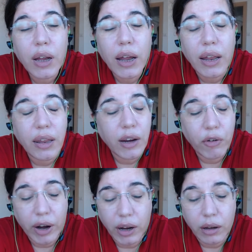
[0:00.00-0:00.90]
and they
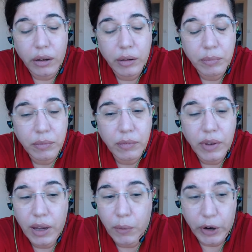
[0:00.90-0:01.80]
drank.
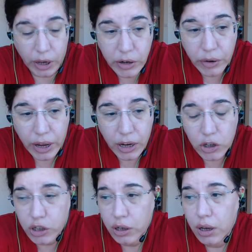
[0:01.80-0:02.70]
They were underage.
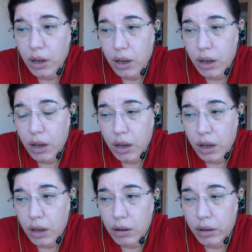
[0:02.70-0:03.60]

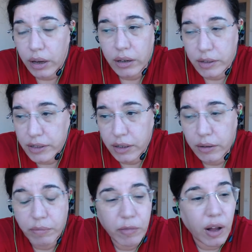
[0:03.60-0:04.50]
They
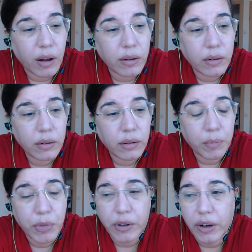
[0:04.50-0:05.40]
still got to
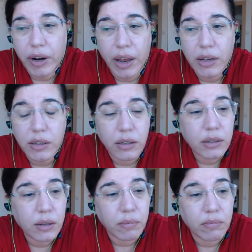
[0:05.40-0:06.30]
put their hands on
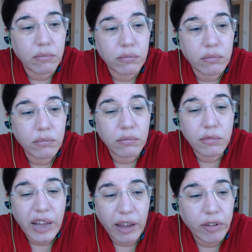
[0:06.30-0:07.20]
some
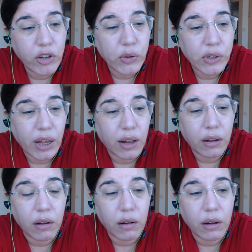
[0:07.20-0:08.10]
heavy duty
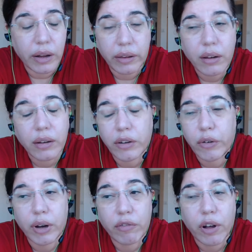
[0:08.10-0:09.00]
alcohol. I think they
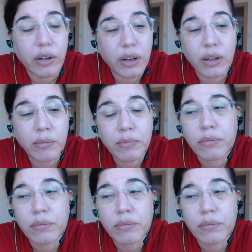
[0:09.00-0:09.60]
drank vodka,